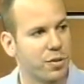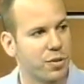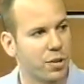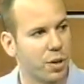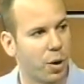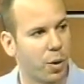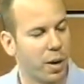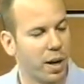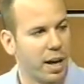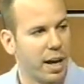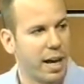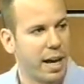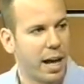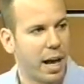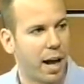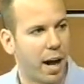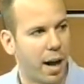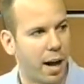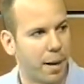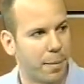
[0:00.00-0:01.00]
And so
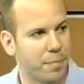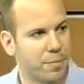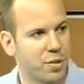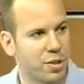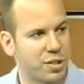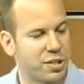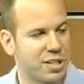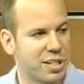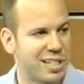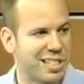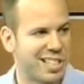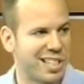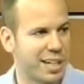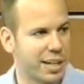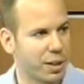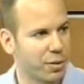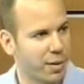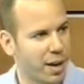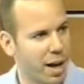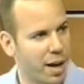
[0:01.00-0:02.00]
um, just in
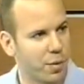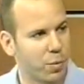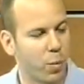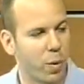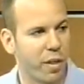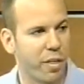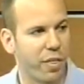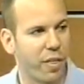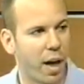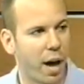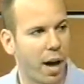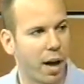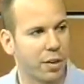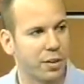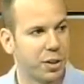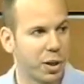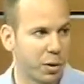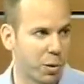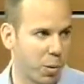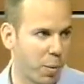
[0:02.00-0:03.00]
sitting around with
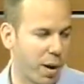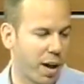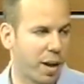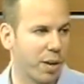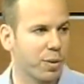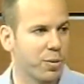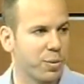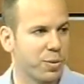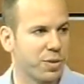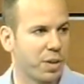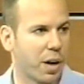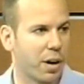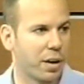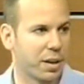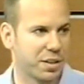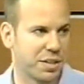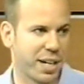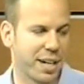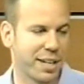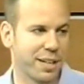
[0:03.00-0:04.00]
uh, Doug Rowell, who's
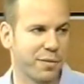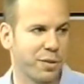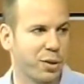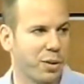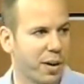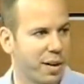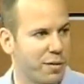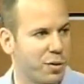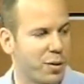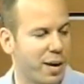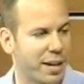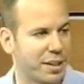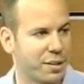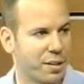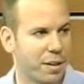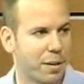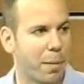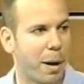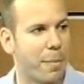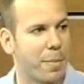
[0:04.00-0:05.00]
our executive creative
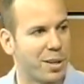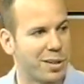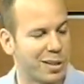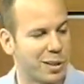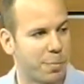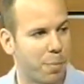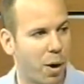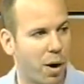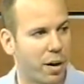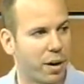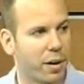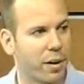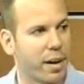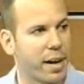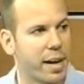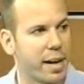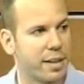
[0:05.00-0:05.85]
director and my business partner,